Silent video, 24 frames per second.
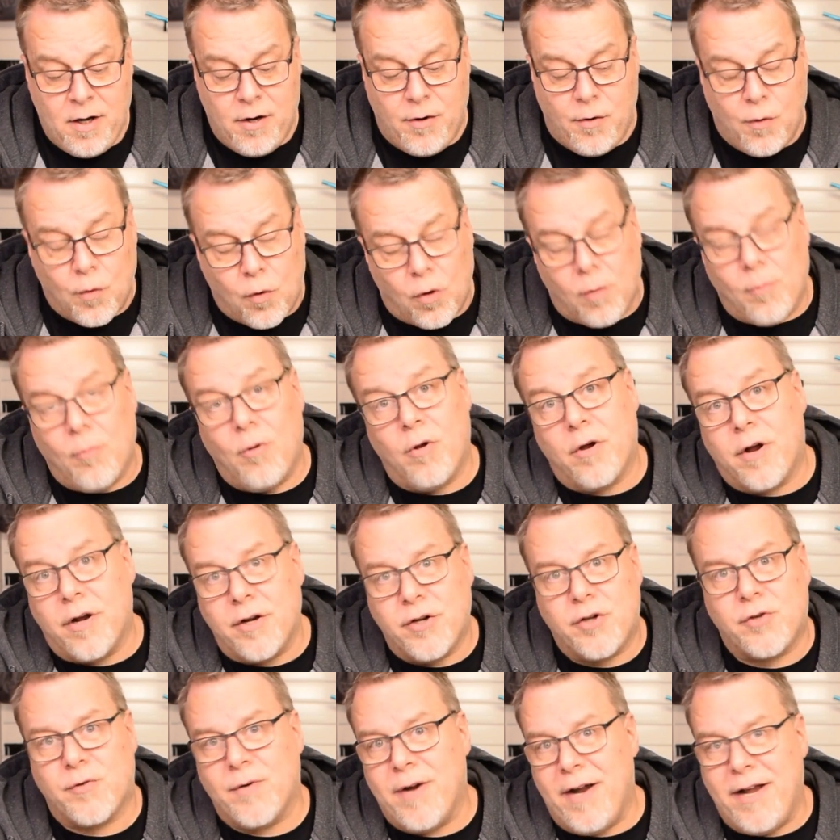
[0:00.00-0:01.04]
normal
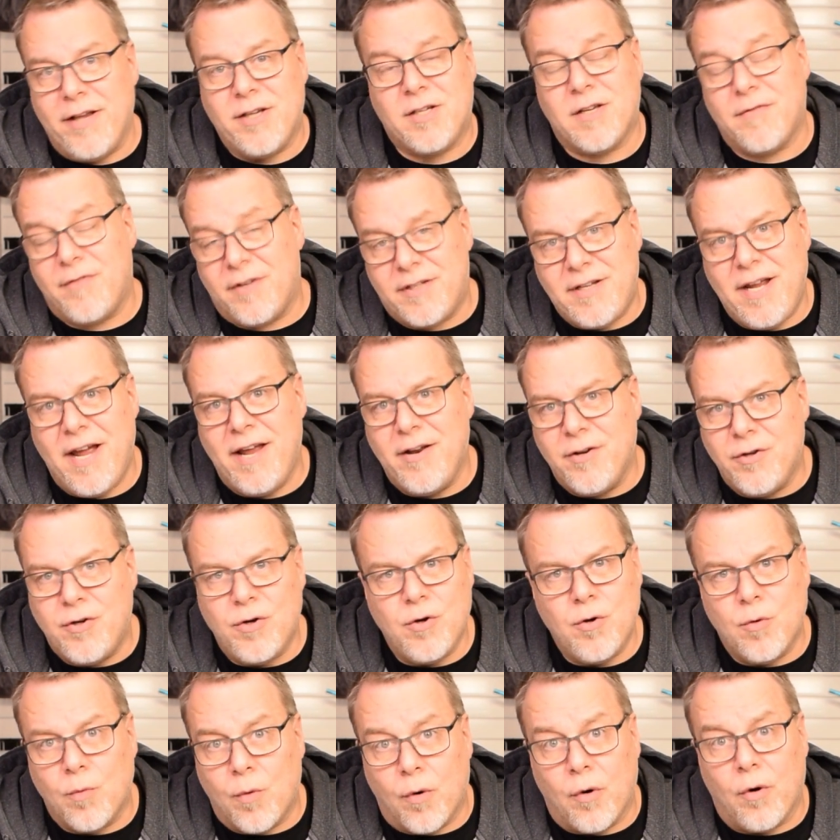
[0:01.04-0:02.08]
constraints of the
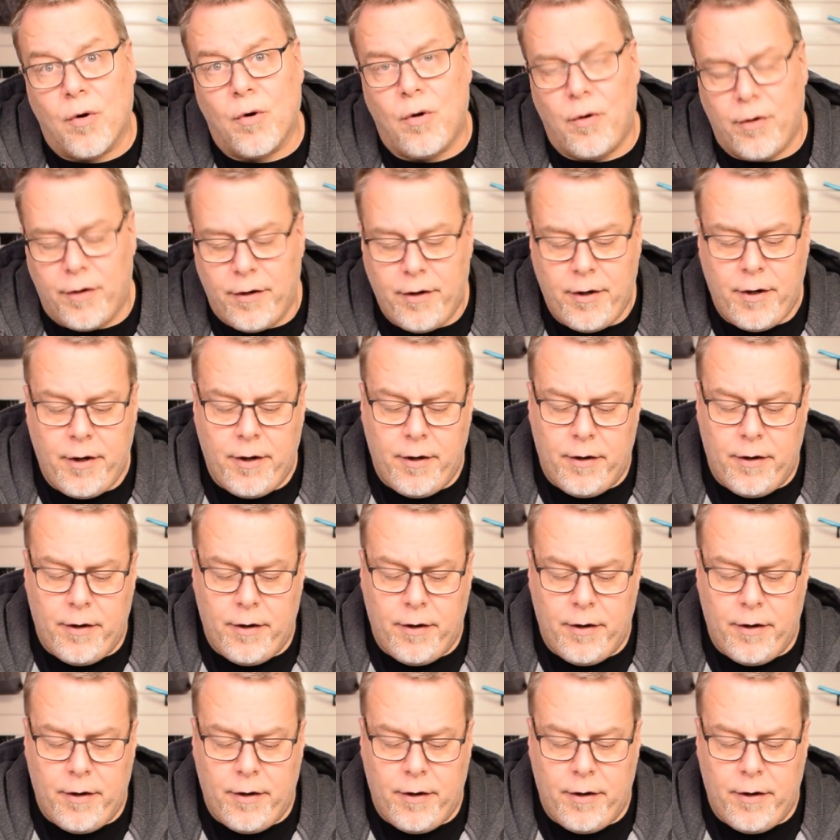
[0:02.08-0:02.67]
10-2 world,